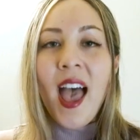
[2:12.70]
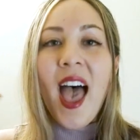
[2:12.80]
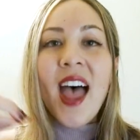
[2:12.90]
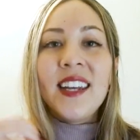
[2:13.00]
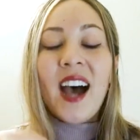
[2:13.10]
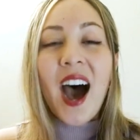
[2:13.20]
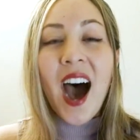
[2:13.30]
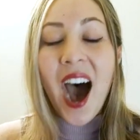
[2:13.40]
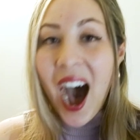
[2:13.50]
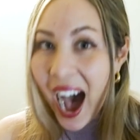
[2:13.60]
And
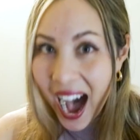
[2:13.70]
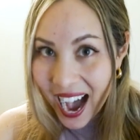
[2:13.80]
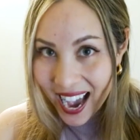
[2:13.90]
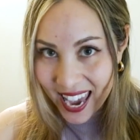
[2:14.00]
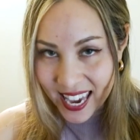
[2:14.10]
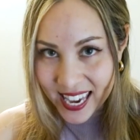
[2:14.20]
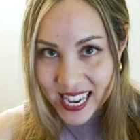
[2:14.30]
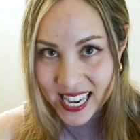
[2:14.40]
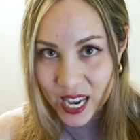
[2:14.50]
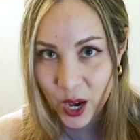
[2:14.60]

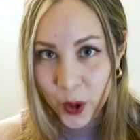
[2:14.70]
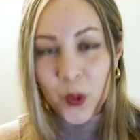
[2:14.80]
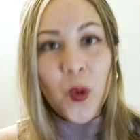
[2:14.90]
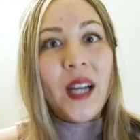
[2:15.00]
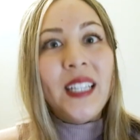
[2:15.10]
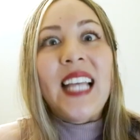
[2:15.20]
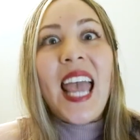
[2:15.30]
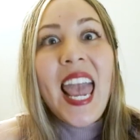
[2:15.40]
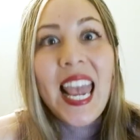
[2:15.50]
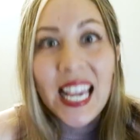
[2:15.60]
I was
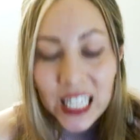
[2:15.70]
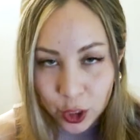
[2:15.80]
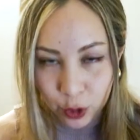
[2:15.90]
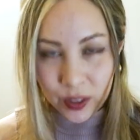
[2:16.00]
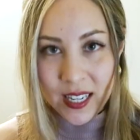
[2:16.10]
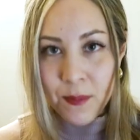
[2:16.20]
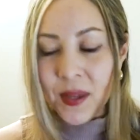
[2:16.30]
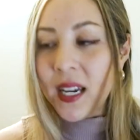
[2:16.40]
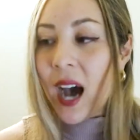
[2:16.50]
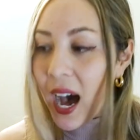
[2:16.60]
angry
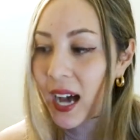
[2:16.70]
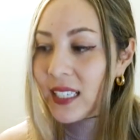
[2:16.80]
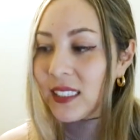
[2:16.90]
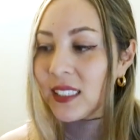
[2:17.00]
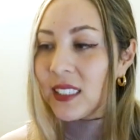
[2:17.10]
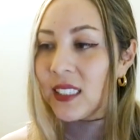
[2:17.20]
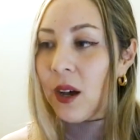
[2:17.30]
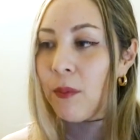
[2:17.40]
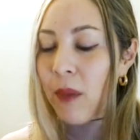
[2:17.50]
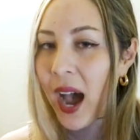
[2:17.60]
because
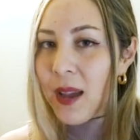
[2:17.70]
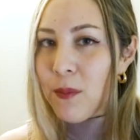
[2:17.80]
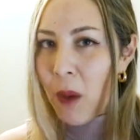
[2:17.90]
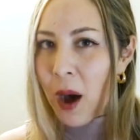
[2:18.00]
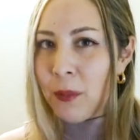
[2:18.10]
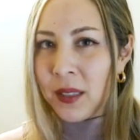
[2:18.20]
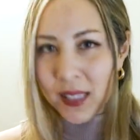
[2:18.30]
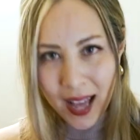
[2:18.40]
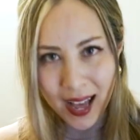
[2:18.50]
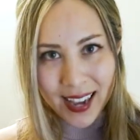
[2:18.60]
my mom
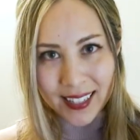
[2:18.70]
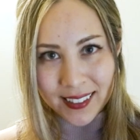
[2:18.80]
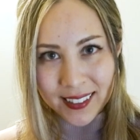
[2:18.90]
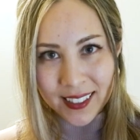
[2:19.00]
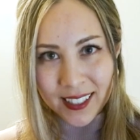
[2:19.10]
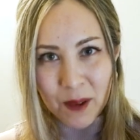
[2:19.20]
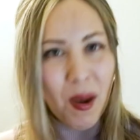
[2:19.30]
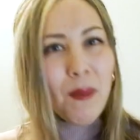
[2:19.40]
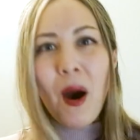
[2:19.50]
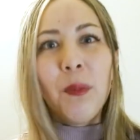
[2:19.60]
lied.
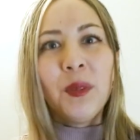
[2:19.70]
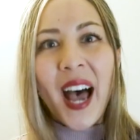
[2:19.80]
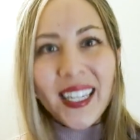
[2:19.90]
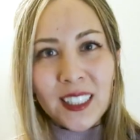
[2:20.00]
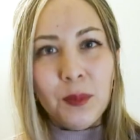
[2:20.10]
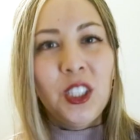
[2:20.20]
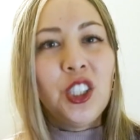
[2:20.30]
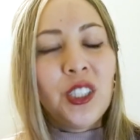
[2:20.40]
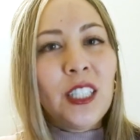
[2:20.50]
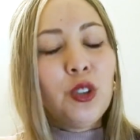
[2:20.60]
My mom lied to me. She
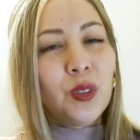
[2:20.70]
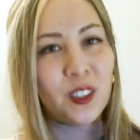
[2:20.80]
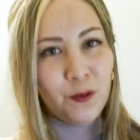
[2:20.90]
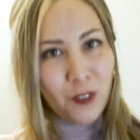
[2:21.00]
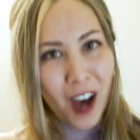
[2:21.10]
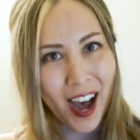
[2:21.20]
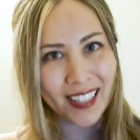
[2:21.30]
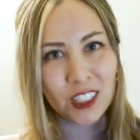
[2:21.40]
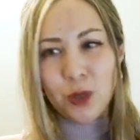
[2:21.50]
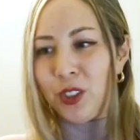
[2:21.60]
said she was
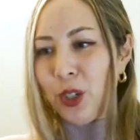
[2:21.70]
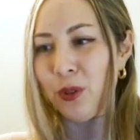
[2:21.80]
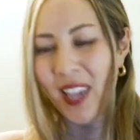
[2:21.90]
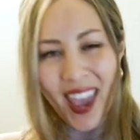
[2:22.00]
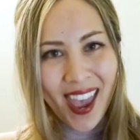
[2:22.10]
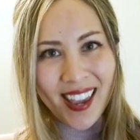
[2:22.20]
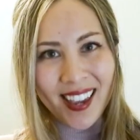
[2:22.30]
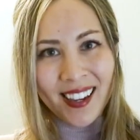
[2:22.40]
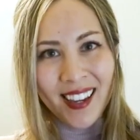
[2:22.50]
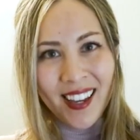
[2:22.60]
fine, she was
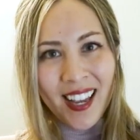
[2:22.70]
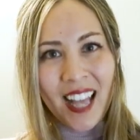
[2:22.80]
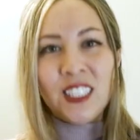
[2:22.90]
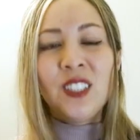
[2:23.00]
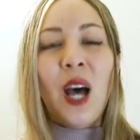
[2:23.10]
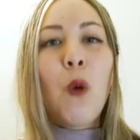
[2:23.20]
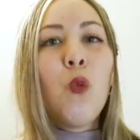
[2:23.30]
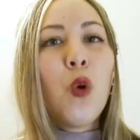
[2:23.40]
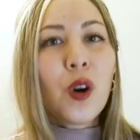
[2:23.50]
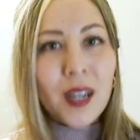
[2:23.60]
okay, and to not
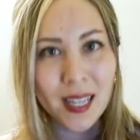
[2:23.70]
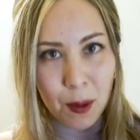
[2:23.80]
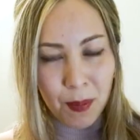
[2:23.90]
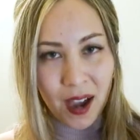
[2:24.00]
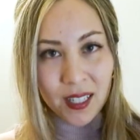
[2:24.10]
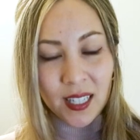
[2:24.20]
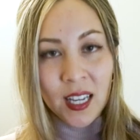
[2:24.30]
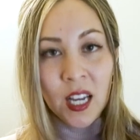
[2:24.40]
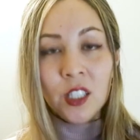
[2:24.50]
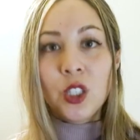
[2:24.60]
worry about it.
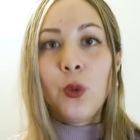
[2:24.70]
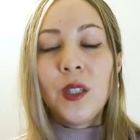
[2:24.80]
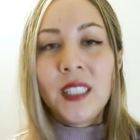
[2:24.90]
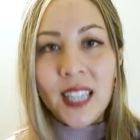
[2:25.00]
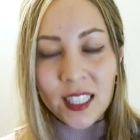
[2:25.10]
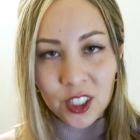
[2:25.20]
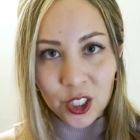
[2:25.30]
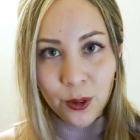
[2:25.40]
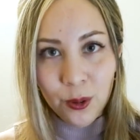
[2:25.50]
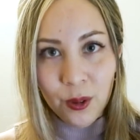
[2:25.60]
So what did I
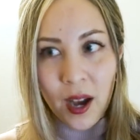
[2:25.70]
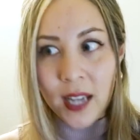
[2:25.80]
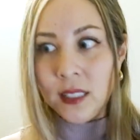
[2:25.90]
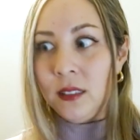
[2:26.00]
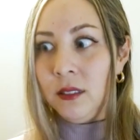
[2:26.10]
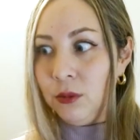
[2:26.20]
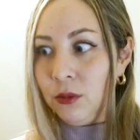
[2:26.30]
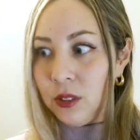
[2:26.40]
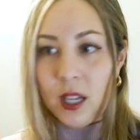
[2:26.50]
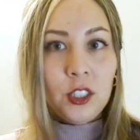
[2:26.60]
do? I
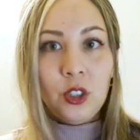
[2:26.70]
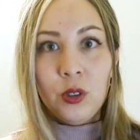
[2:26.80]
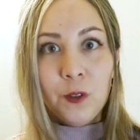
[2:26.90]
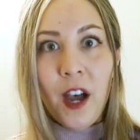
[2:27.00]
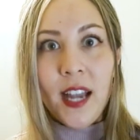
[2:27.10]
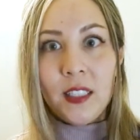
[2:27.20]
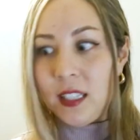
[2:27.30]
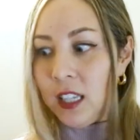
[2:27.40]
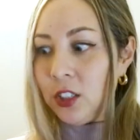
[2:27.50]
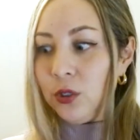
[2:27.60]
thought she was fine. I
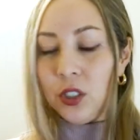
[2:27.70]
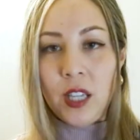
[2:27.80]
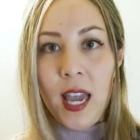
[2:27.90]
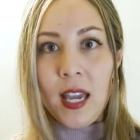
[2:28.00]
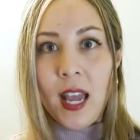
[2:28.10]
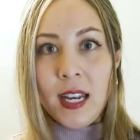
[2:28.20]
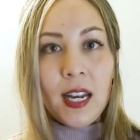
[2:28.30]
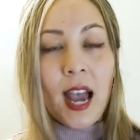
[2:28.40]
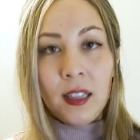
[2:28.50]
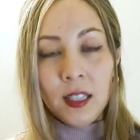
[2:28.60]
thought she was okay. And then
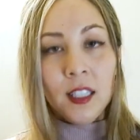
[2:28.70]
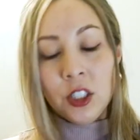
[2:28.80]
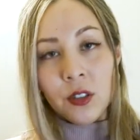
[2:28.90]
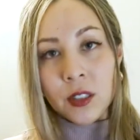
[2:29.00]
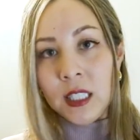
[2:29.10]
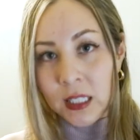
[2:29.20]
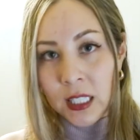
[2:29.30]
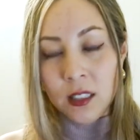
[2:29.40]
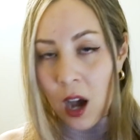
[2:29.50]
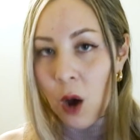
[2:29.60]
I literally
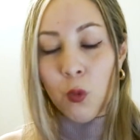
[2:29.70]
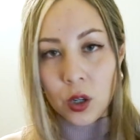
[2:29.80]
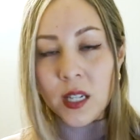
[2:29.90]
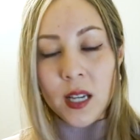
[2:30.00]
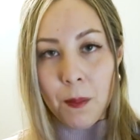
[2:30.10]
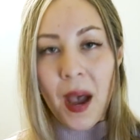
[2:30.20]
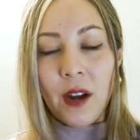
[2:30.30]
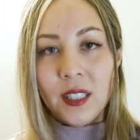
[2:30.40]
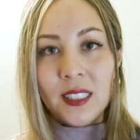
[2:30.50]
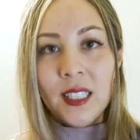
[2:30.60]
did not worry
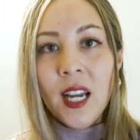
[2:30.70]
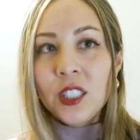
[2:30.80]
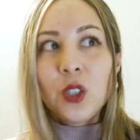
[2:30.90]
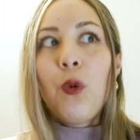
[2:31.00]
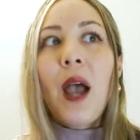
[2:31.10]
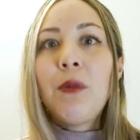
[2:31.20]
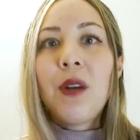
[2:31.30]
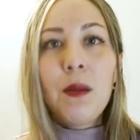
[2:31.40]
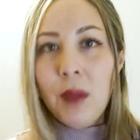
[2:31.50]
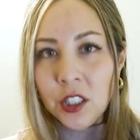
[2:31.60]
about it. So why would
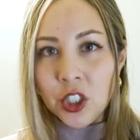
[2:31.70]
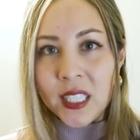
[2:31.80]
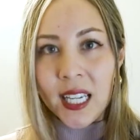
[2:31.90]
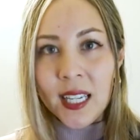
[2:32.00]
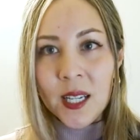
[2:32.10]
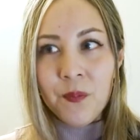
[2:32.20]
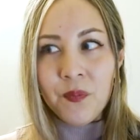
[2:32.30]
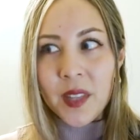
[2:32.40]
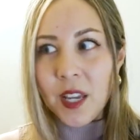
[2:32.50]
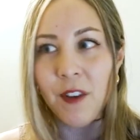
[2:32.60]
I mention it
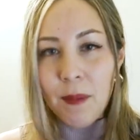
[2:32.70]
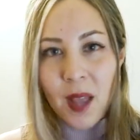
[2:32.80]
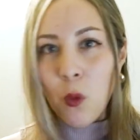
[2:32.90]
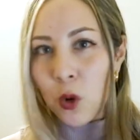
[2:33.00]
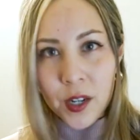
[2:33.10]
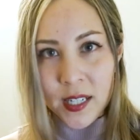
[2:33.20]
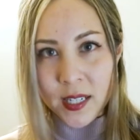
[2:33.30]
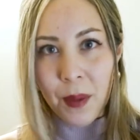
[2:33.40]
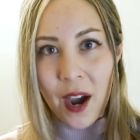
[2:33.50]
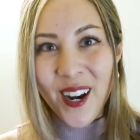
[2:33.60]
if I'm not worried
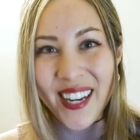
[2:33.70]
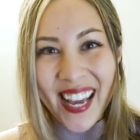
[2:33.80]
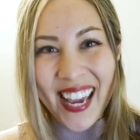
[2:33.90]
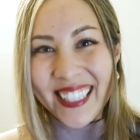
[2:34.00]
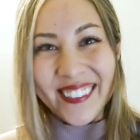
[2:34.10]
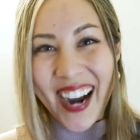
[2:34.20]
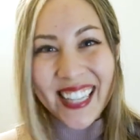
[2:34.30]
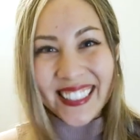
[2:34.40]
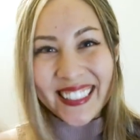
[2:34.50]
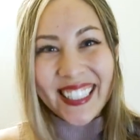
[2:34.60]
about it,
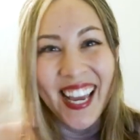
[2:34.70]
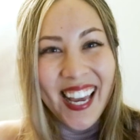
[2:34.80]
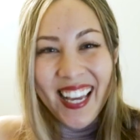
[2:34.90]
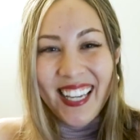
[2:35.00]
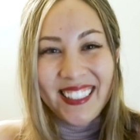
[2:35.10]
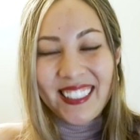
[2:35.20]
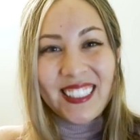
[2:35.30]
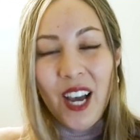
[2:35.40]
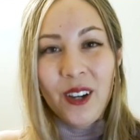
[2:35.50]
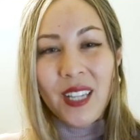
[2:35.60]
right? It's just,
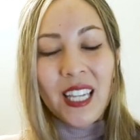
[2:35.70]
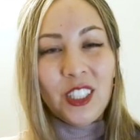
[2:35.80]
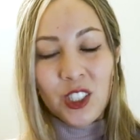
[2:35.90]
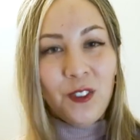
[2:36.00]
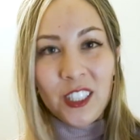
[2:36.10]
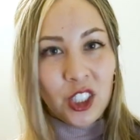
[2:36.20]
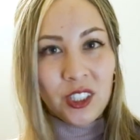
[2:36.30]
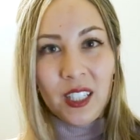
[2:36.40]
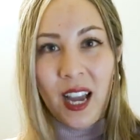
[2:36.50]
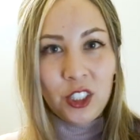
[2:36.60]
oh, okay, she's fine.
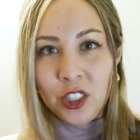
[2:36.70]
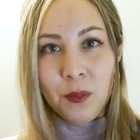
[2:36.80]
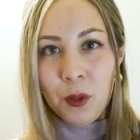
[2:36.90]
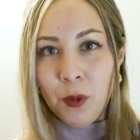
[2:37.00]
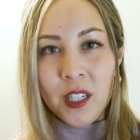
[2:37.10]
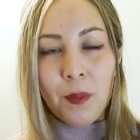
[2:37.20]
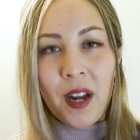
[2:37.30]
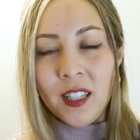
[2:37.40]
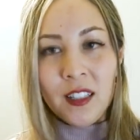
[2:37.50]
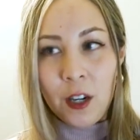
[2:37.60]
I shouldn't be worried
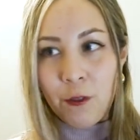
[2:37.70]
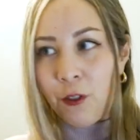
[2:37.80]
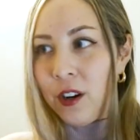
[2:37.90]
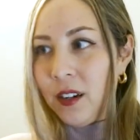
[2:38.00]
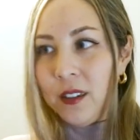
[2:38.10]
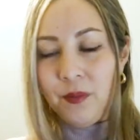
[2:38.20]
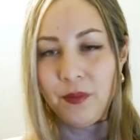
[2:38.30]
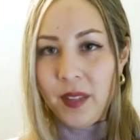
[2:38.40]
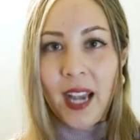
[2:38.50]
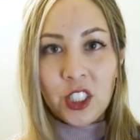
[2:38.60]
about it. And therefore,
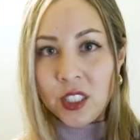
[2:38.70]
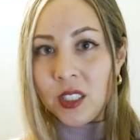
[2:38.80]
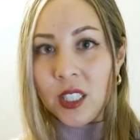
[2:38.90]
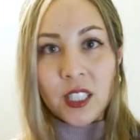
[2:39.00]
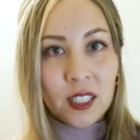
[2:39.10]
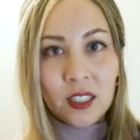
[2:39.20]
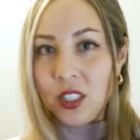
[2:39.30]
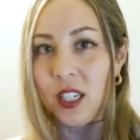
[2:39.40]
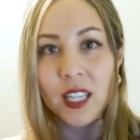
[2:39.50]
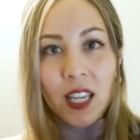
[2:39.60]
I just
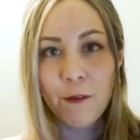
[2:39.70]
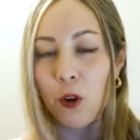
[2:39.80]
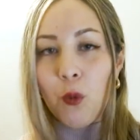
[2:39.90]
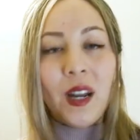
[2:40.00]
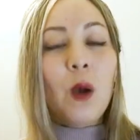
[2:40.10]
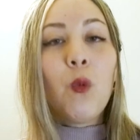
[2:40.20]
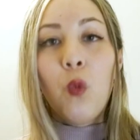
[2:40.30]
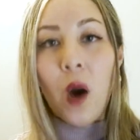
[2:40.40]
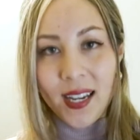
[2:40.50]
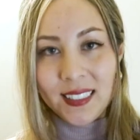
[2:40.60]
took it for what it
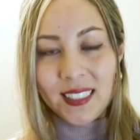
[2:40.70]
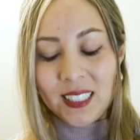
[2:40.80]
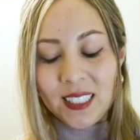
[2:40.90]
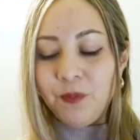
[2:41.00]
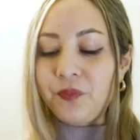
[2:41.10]
was.